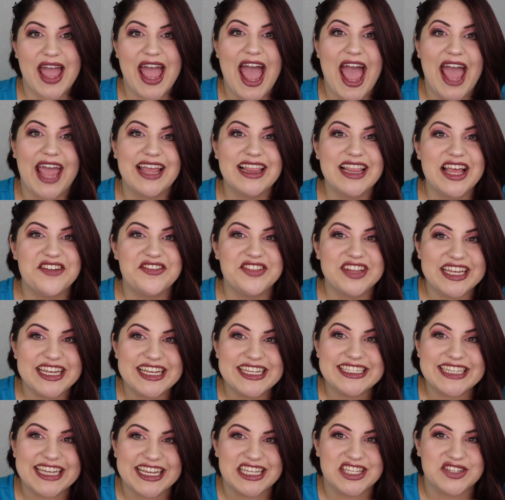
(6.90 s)
Hey
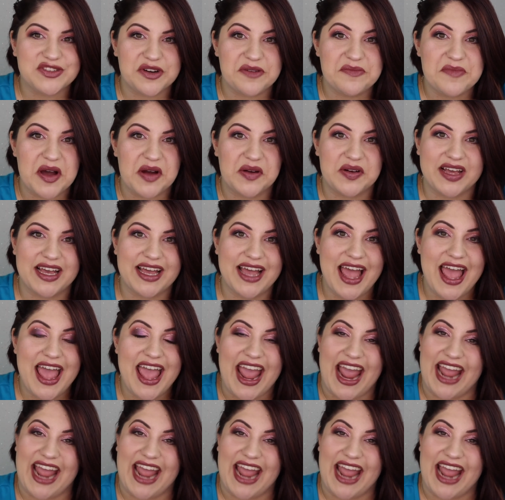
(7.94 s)
lovelies, it's Ramona,